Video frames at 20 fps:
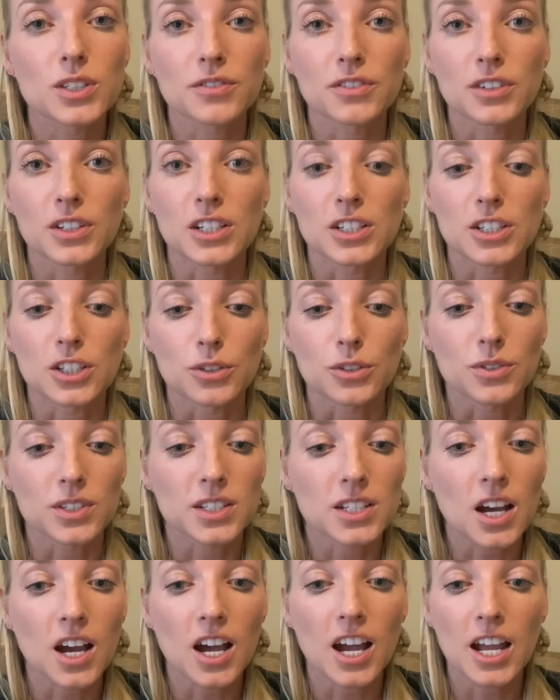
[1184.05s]
If you need to use
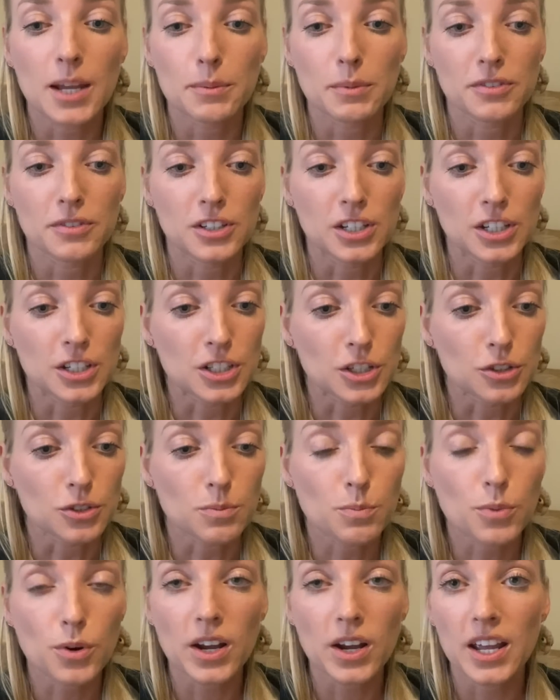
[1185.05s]
time, if you need to use
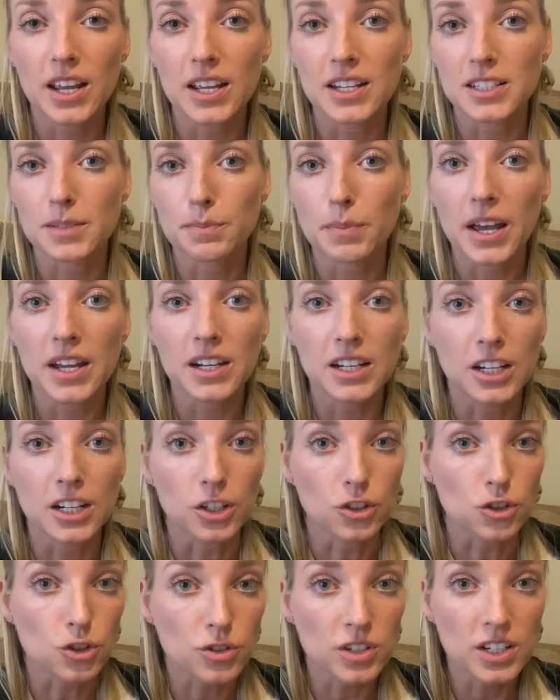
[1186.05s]
praise,
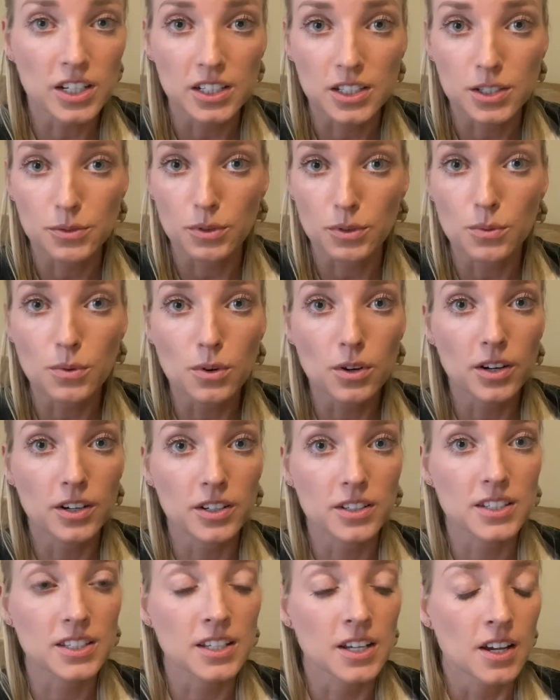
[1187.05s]
petting, treats,
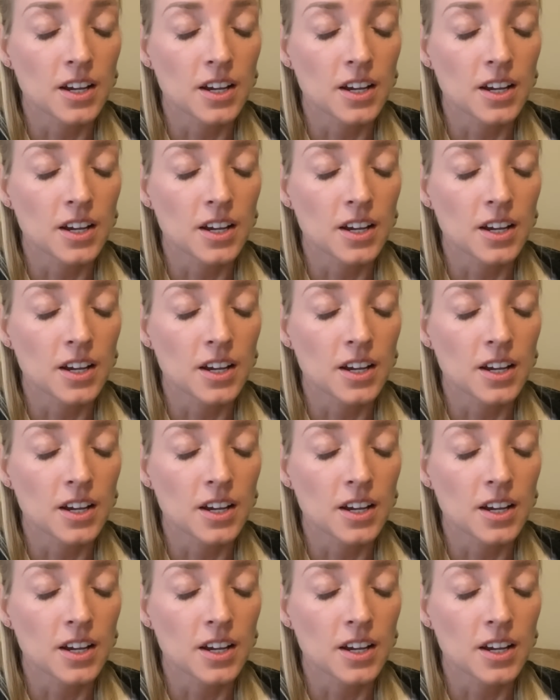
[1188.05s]
rewards,